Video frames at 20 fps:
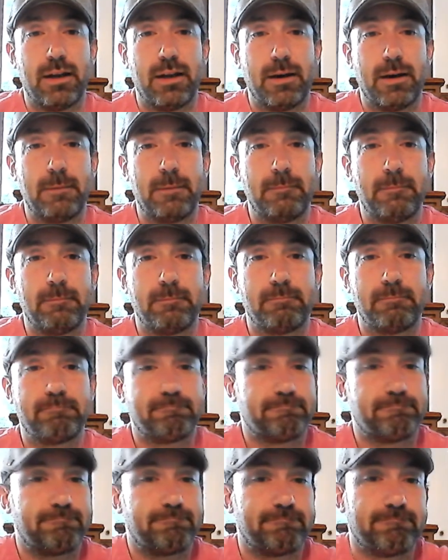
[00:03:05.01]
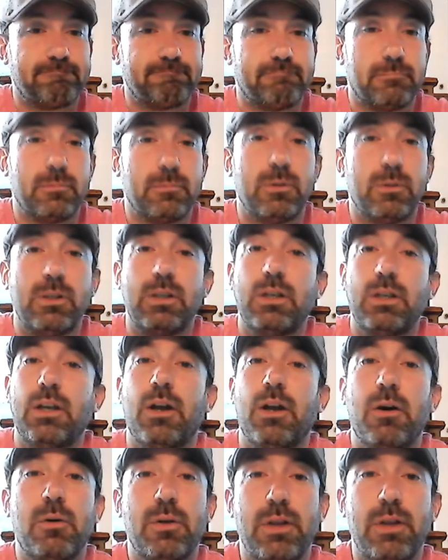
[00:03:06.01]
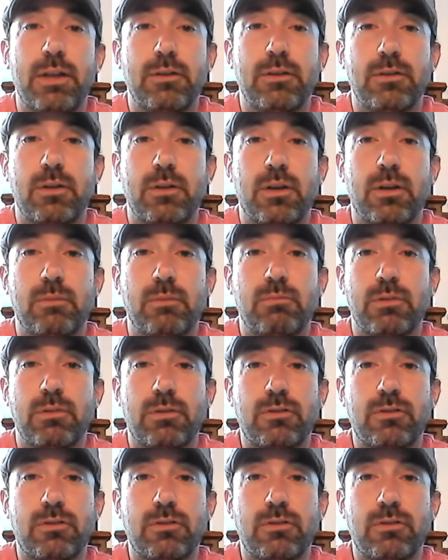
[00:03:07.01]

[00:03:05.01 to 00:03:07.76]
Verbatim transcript: Um, you know, it, it,